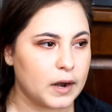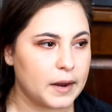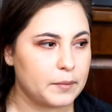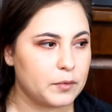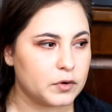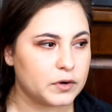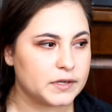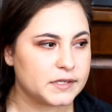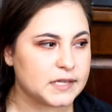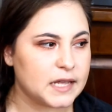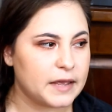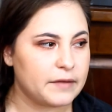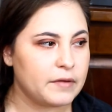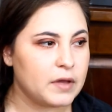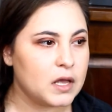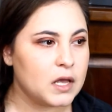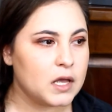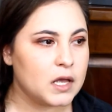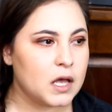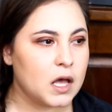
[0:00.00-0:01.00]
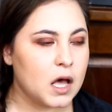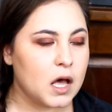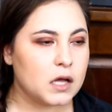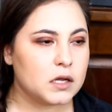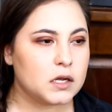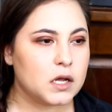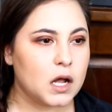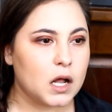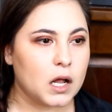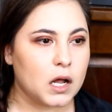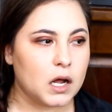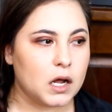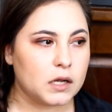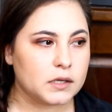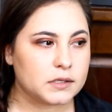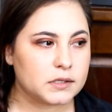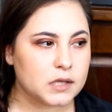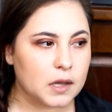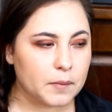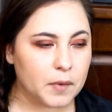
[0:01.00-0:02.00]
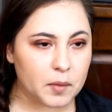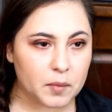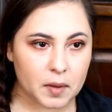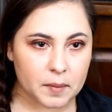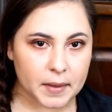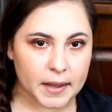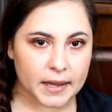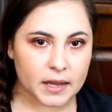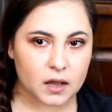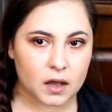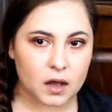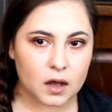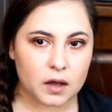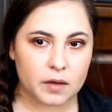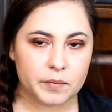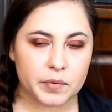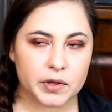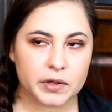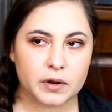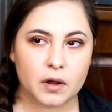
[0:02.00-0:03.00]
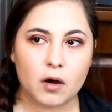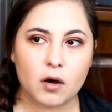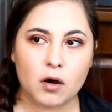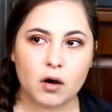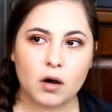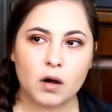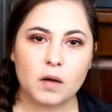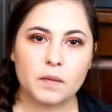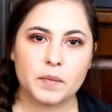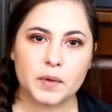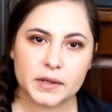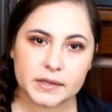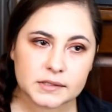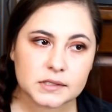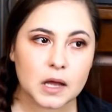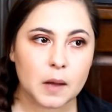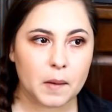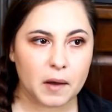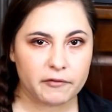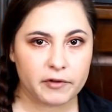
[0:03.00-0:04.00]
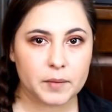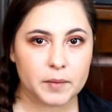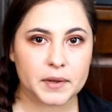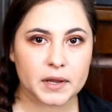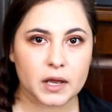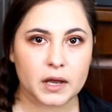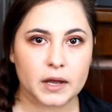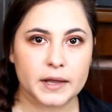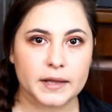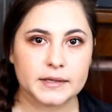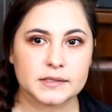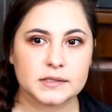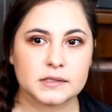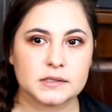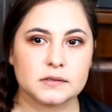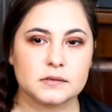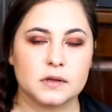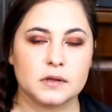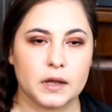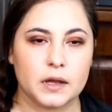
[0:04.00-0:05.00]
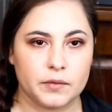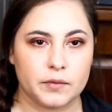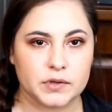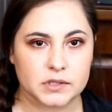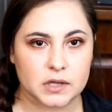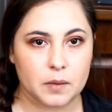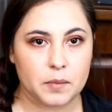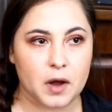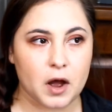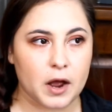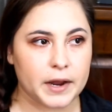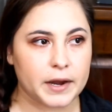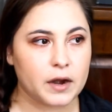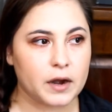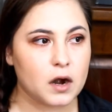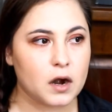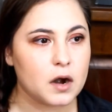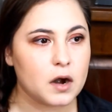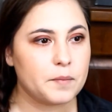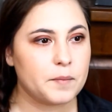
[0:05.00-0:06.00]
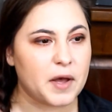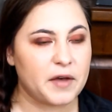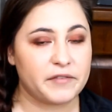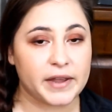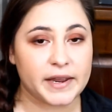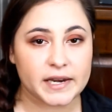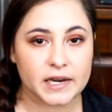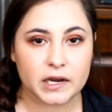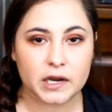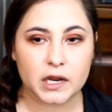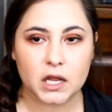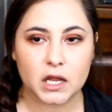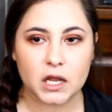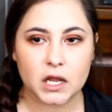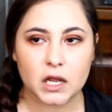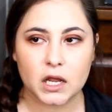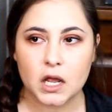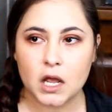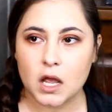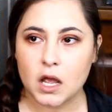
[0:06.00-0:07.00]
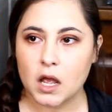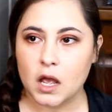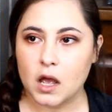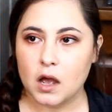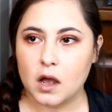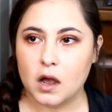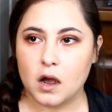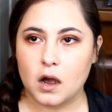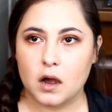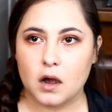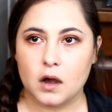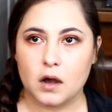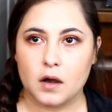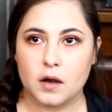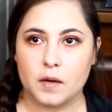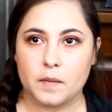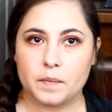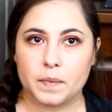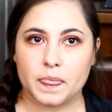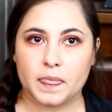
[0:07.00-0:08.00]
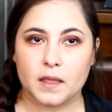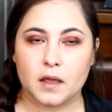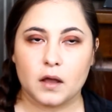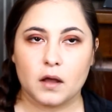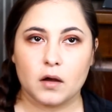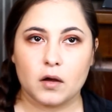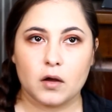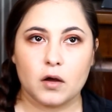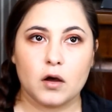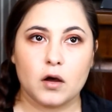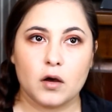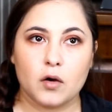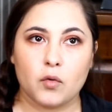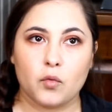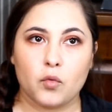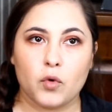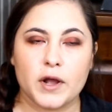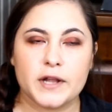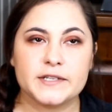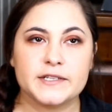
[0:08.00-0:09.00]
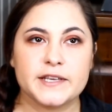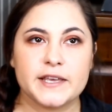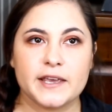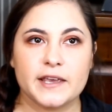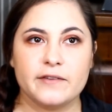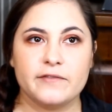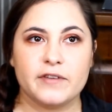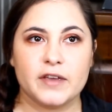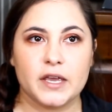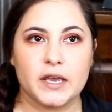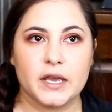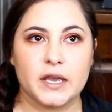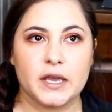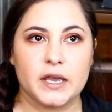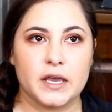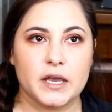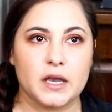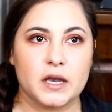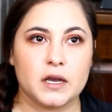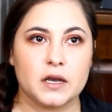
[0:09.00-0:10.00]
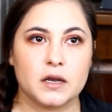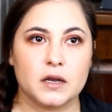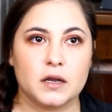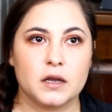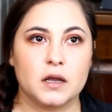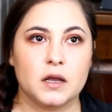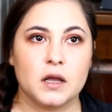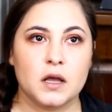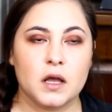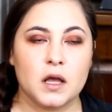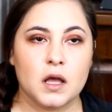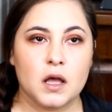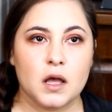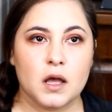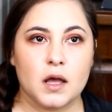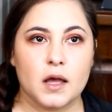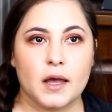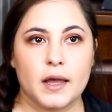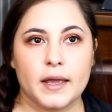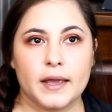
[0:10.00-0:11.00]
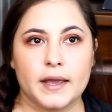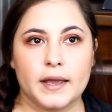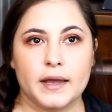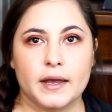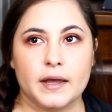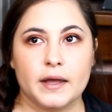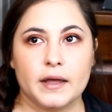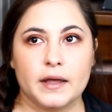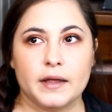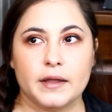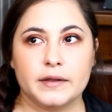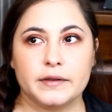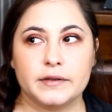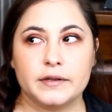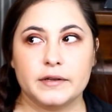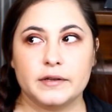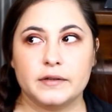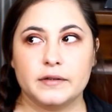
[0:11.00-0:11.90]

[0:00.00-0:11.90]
able to save some of my makeup, not all, but some of it, because it was up higher. My vanity, one TV, and